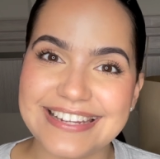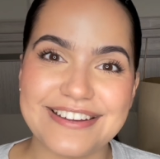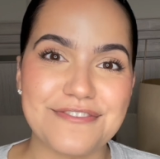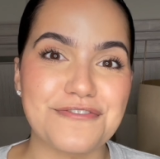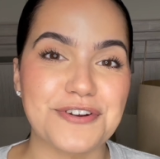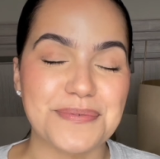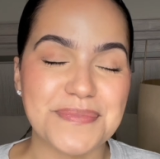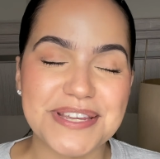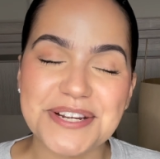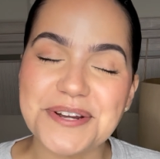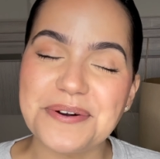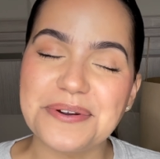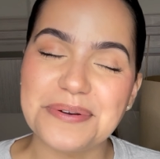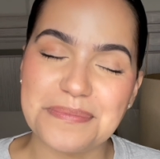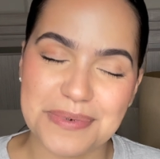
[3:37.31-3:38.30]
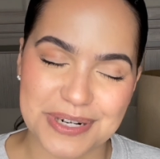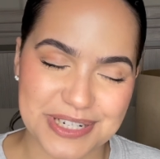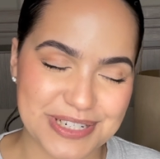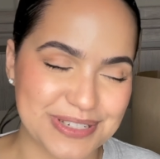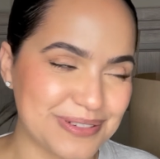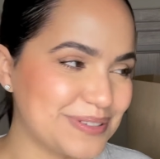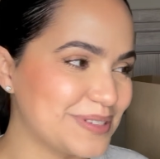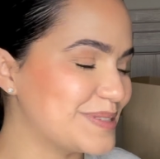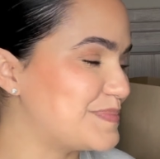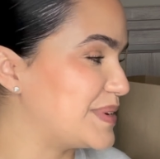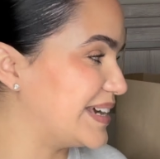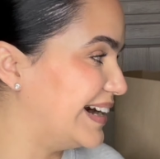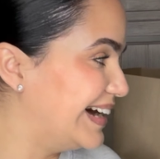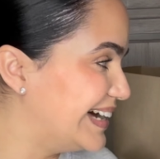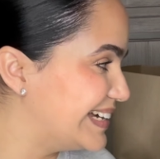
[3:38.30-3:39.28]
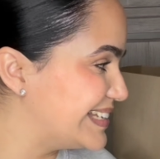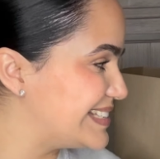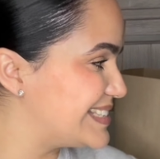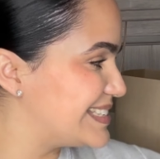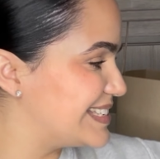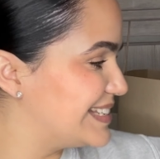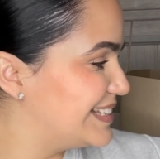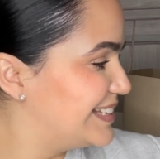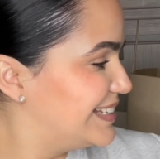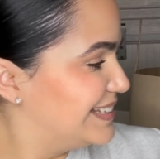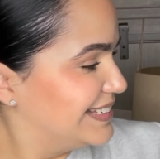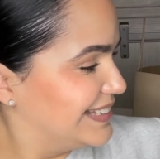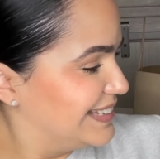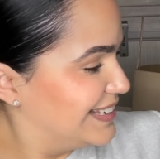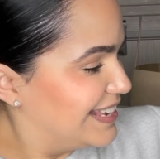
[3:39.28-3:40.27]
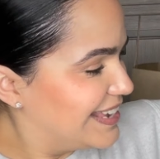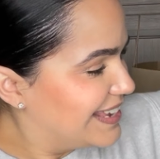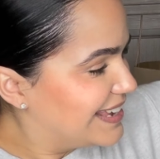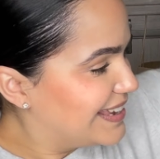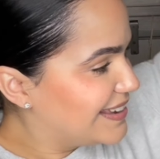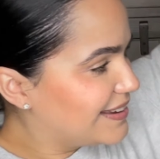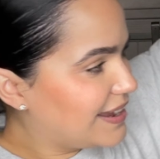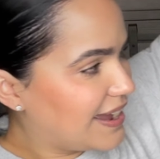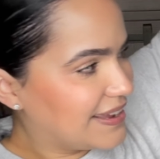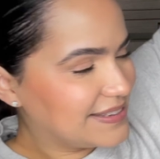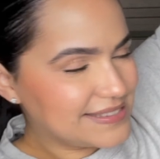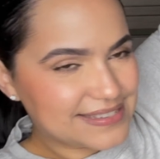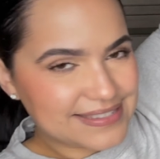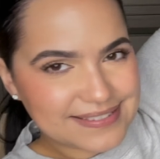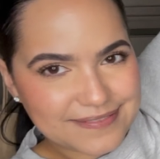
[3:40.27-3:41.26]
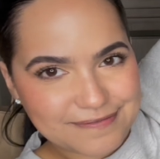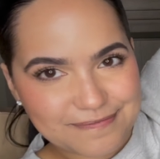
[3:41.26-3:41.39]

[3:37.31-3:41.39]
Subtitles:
for me to go to Marshall's because, guys,